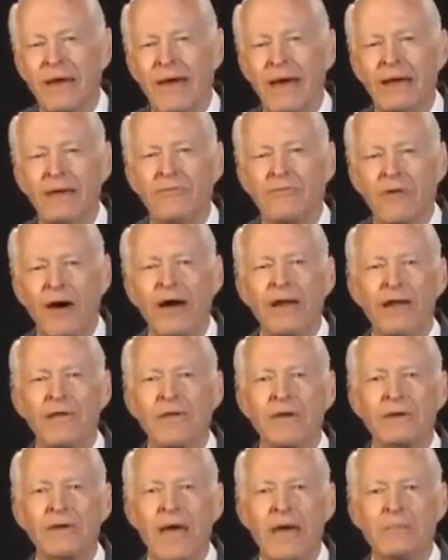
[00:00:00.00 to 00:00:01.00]
And
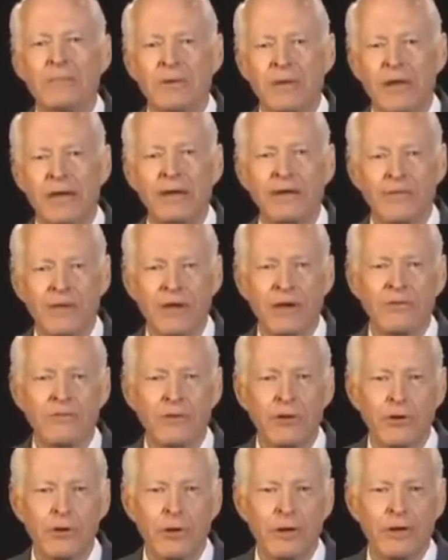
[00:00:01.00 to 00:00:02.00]
finally they came to the end of the
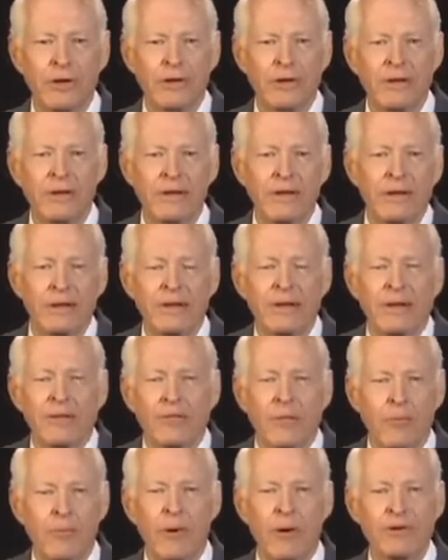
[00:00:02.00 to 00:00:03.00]
interview, and
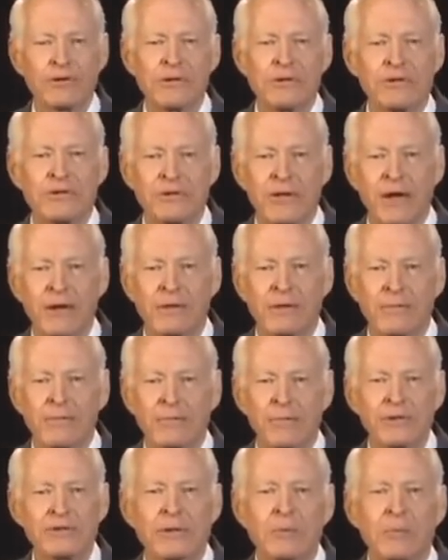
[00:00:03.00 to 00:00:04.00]
the person said,
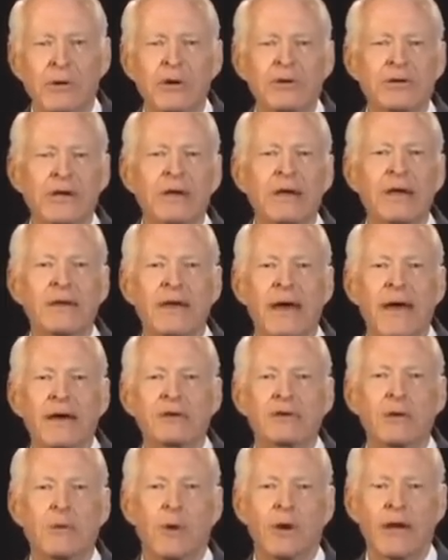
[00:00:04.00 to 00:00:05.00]
Mr. Bush, I need to
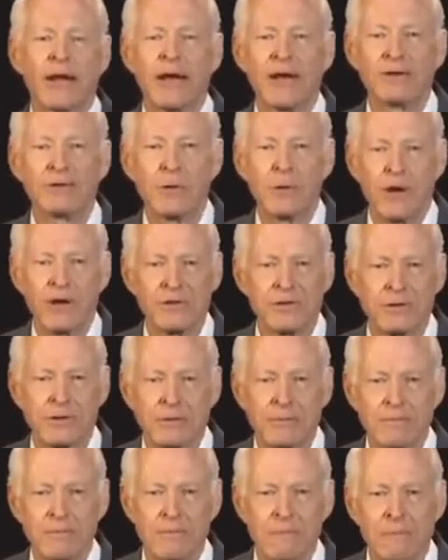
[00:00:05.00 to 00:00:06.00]
ask you one last
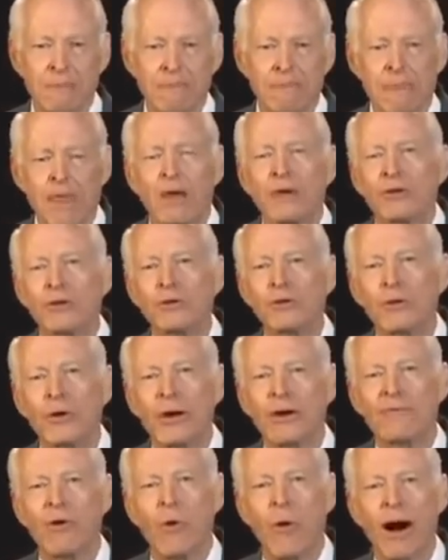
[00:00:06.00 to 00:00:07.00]
question. Do
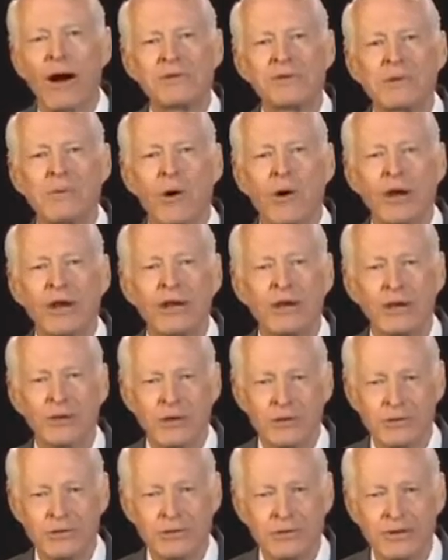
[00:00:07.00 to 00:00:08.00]
you ever watch the morning
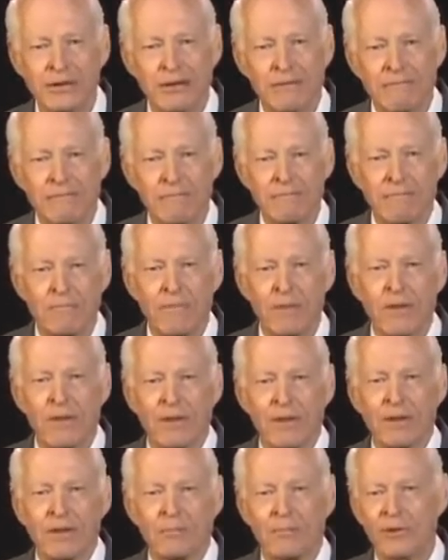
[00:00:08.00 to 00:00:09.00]
news?
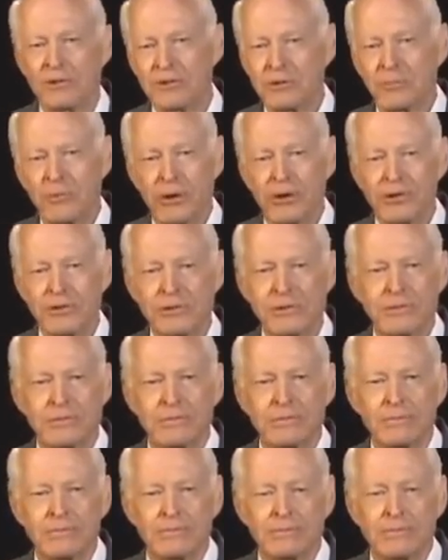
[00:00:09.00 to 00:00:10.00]
Mr. Bush
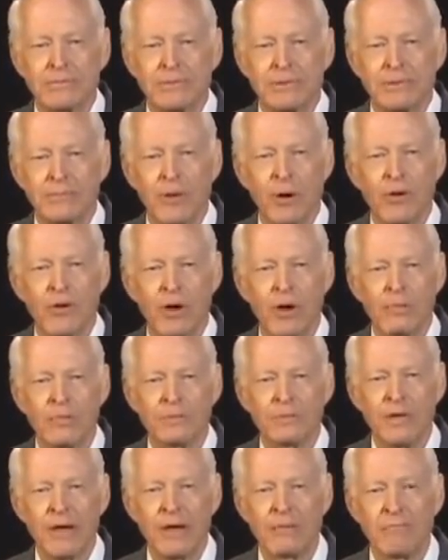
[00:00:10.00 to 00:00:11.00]
spoke
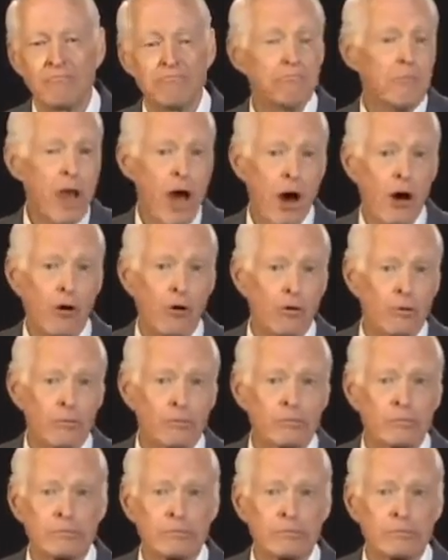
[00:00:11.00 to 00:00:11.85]
up and said, no.